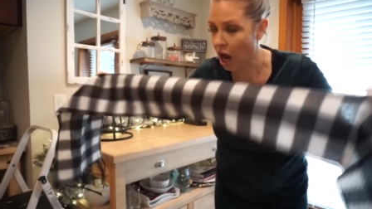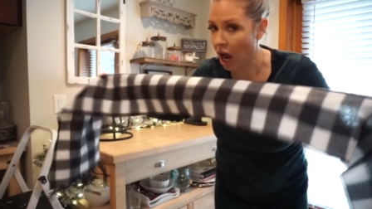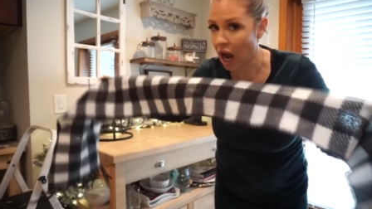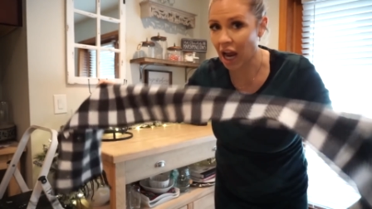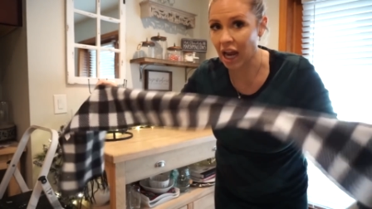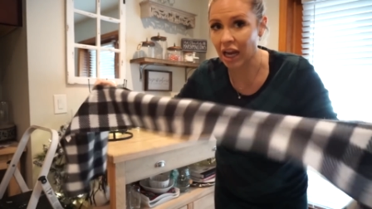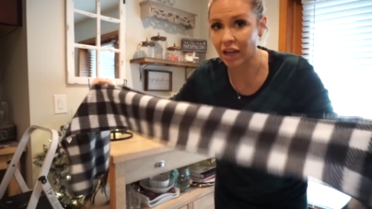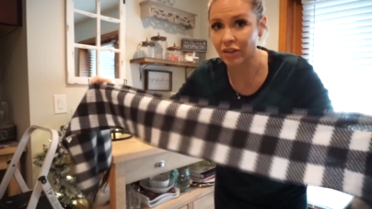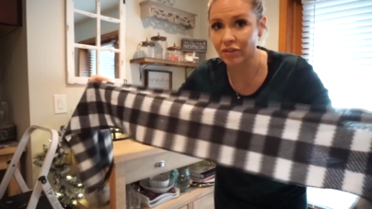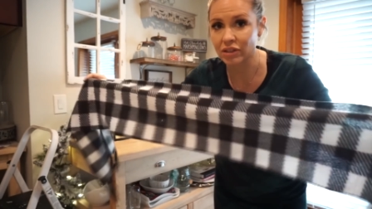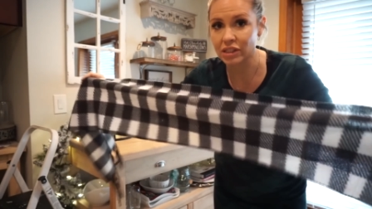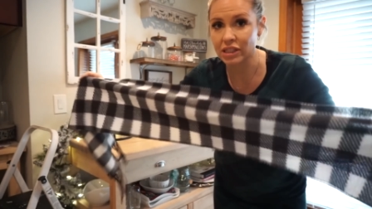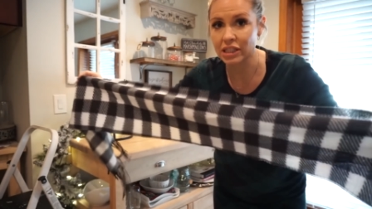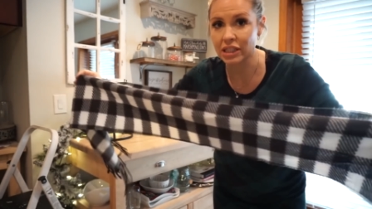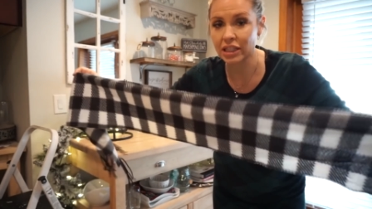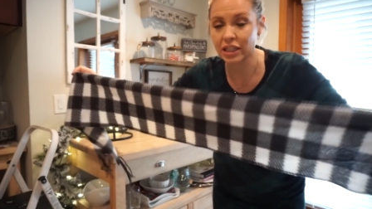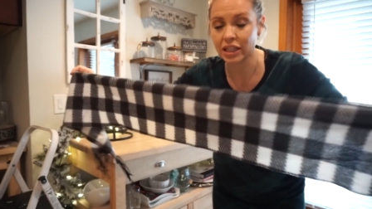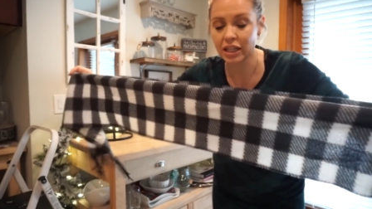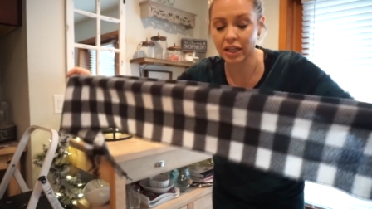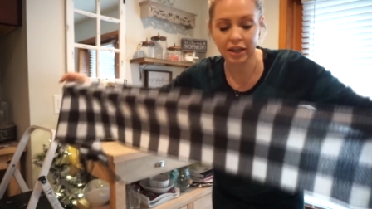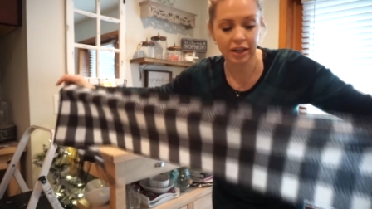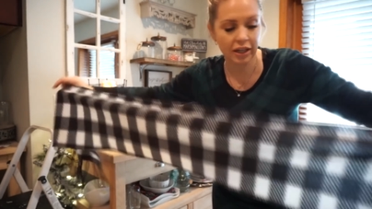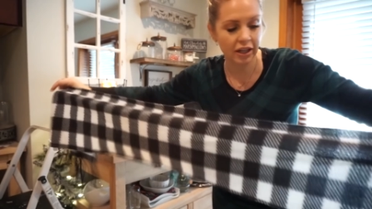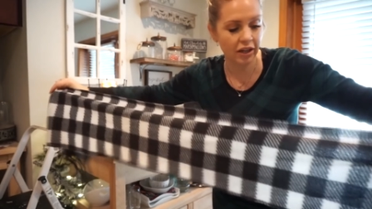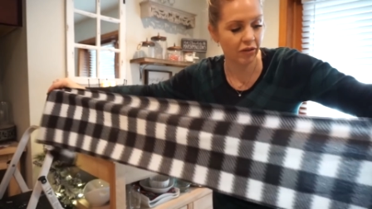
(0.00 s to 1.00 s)
I haven't seen
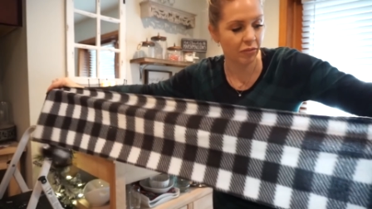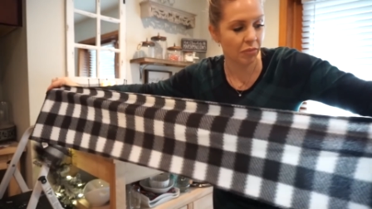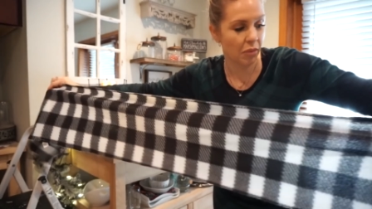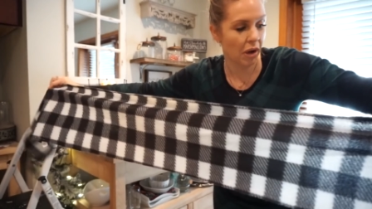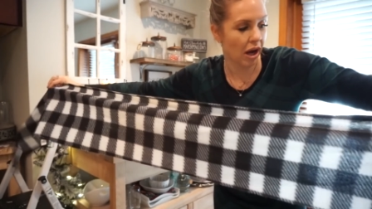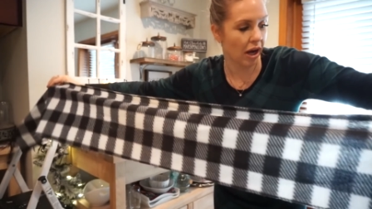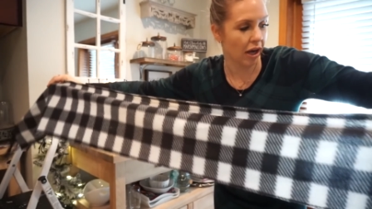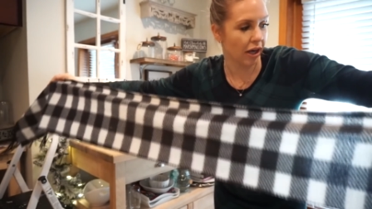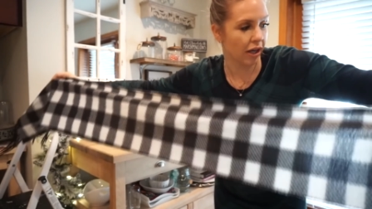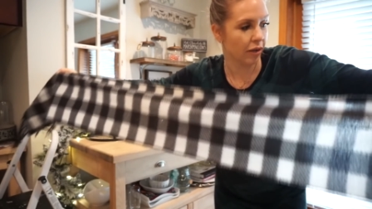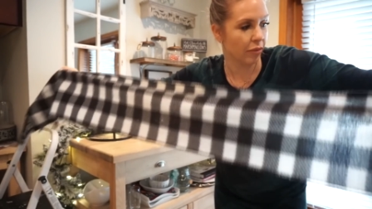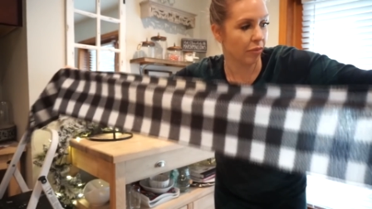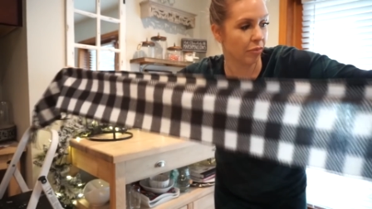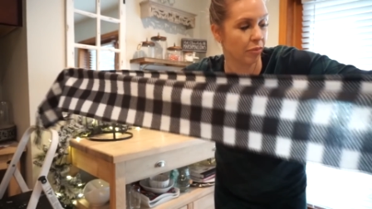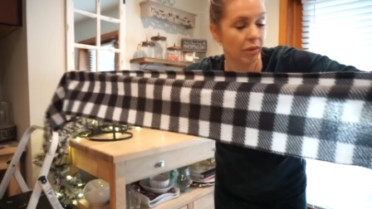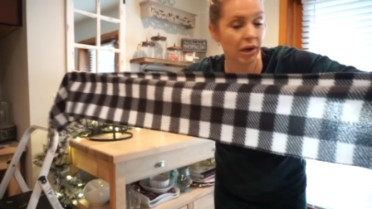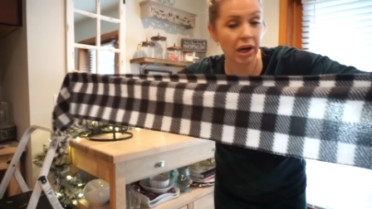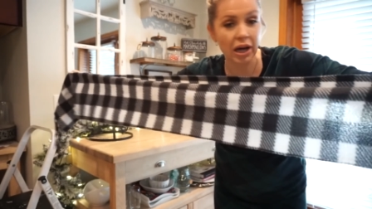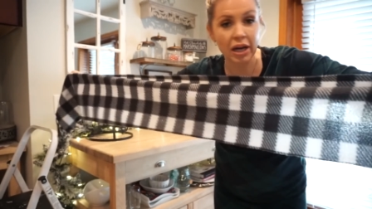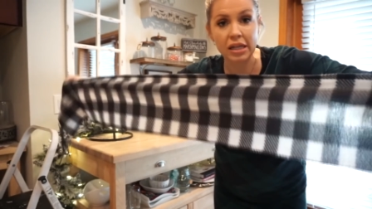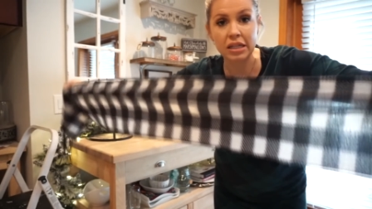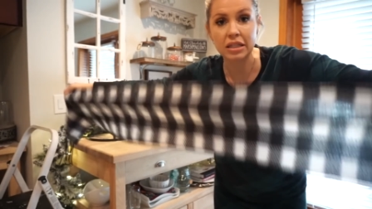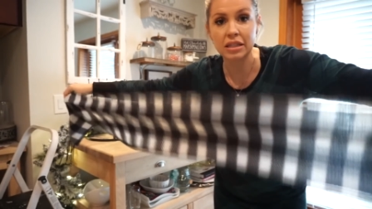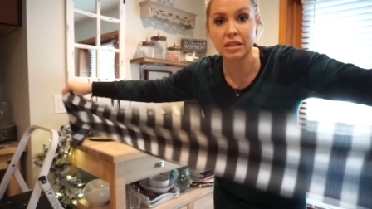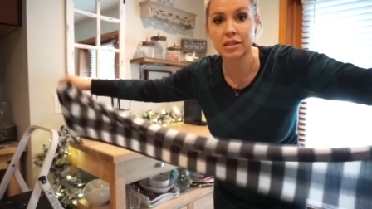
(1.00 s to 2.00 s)
it any of mine,
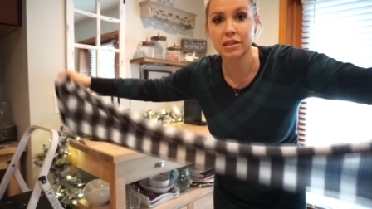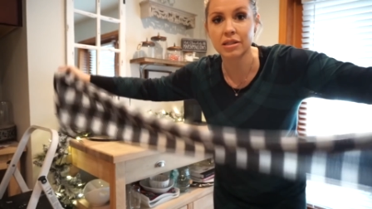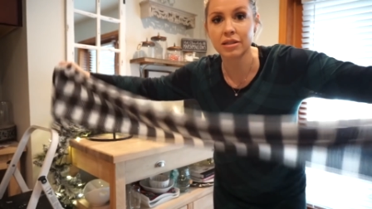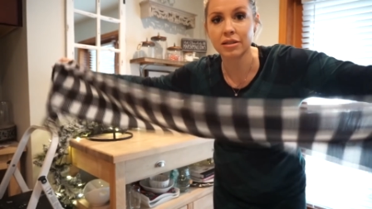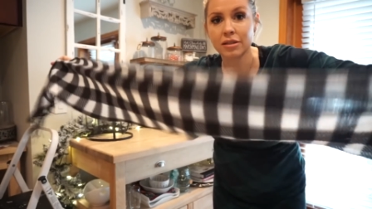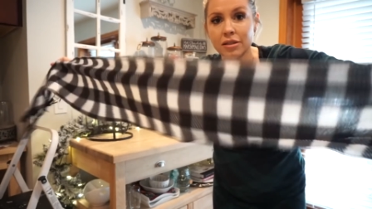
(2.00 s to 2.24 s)
but